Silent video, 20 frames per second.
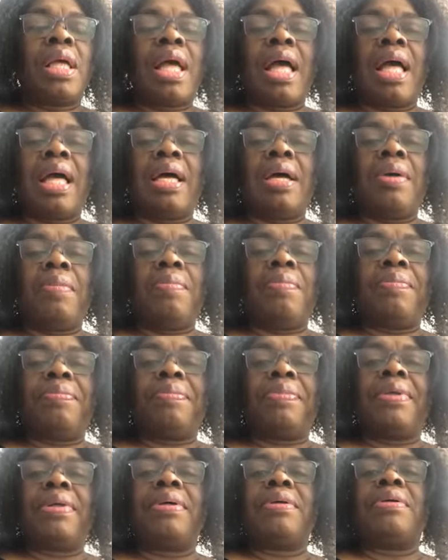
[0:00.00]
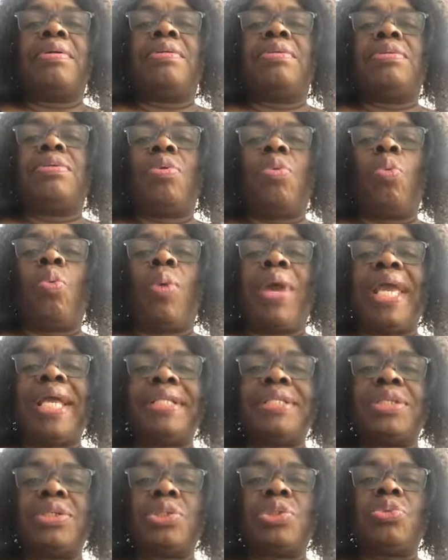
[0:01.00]
The way
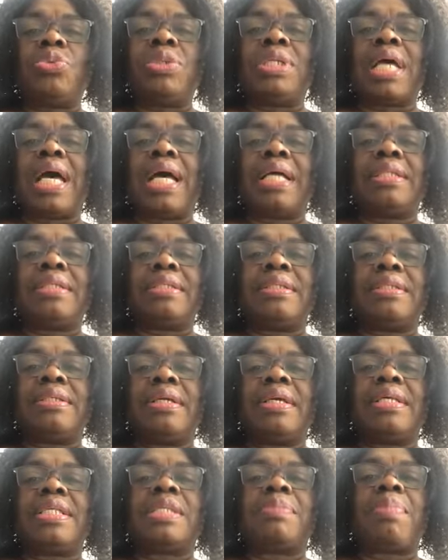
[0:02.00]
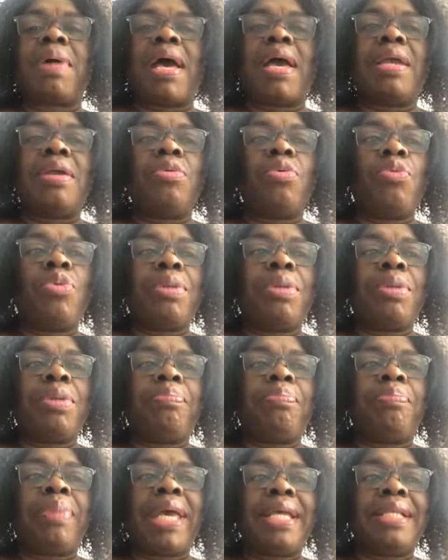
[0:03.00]
to do that is by
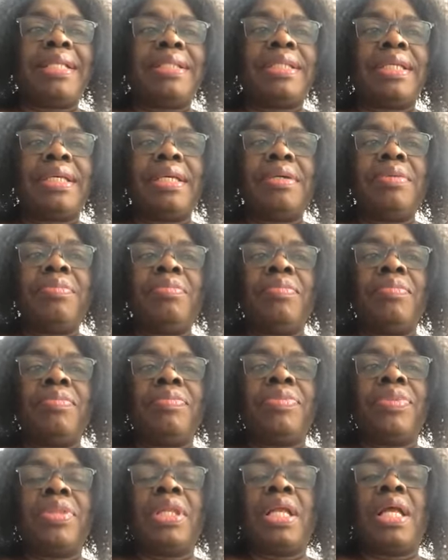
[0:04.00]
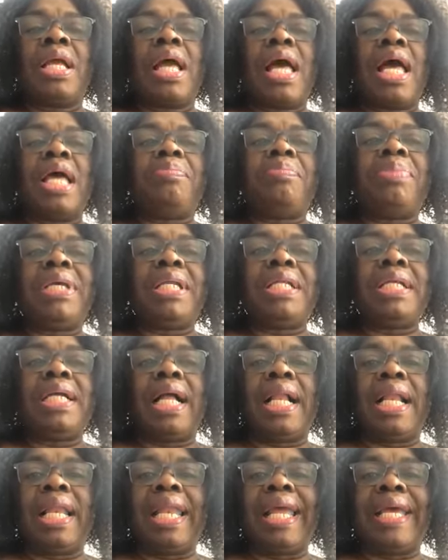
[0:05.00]
repenting and being
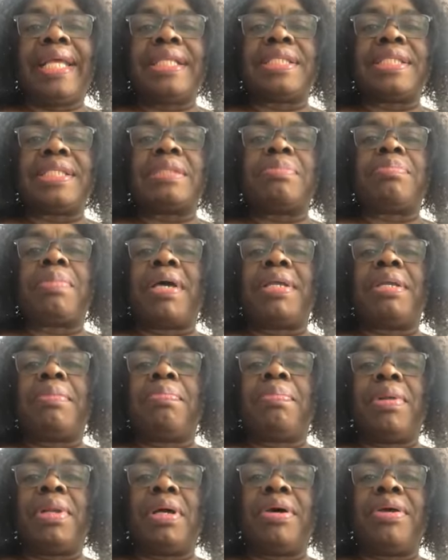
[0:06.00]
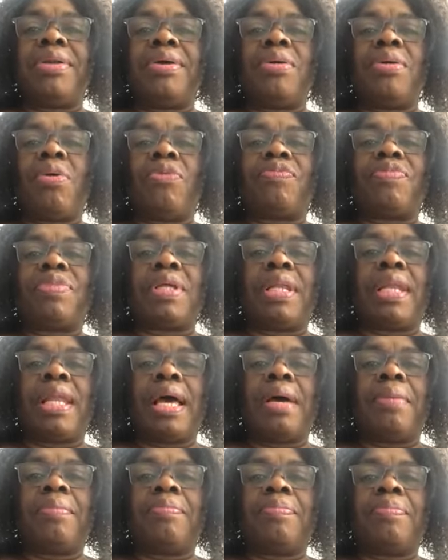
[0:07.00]
cleansed by the blood of the
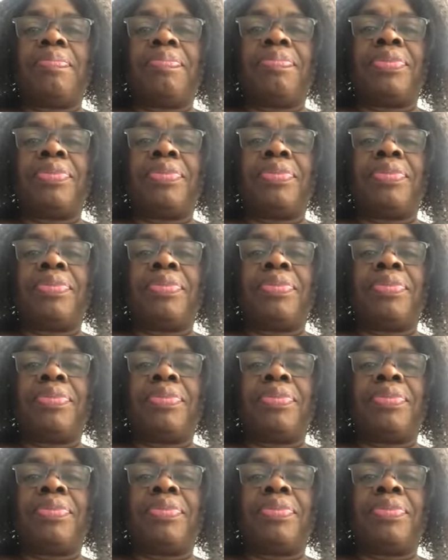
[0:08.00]
Lamb.